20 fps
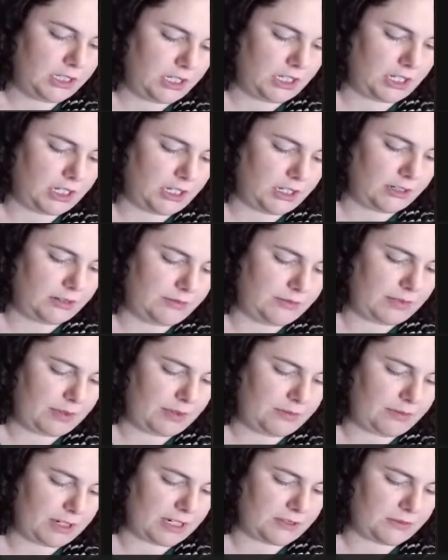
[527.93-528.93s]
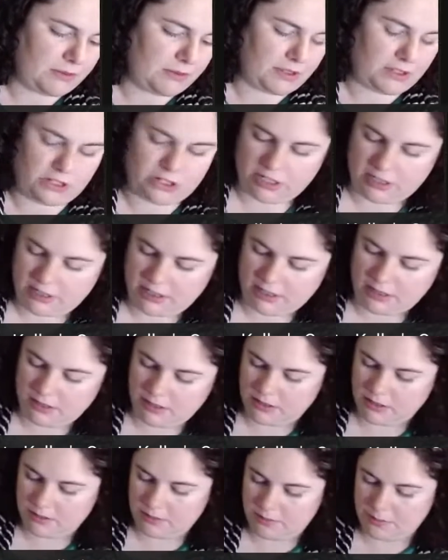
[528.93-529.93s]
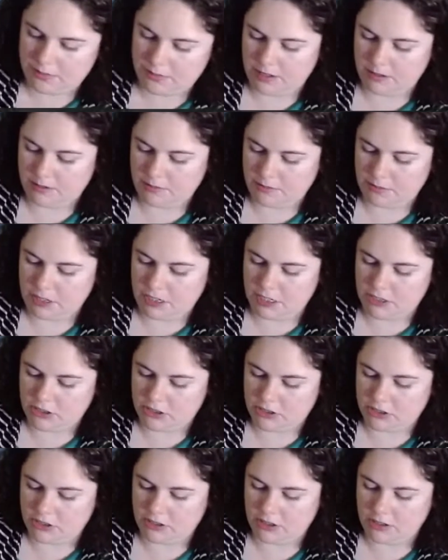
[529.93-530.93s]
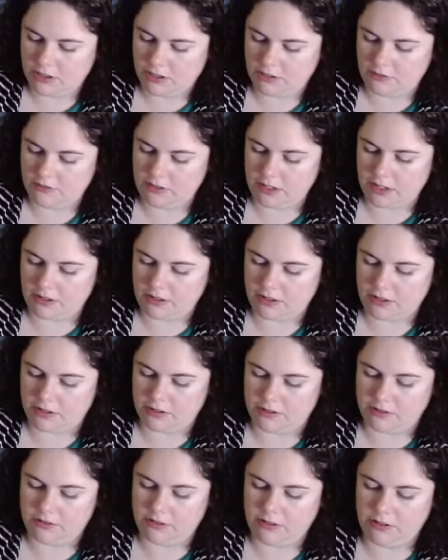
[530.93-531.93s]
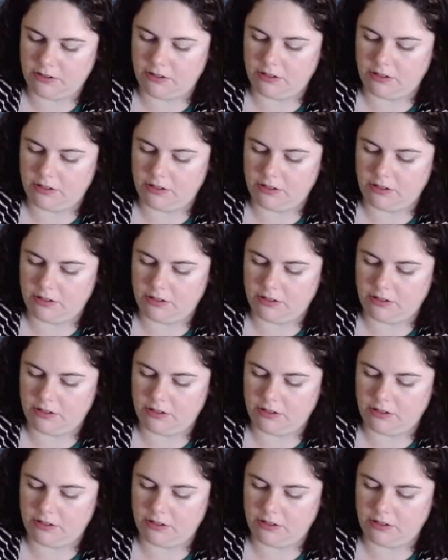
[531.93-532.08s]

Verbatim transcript: um, mixed with just a little bit pinch of yellow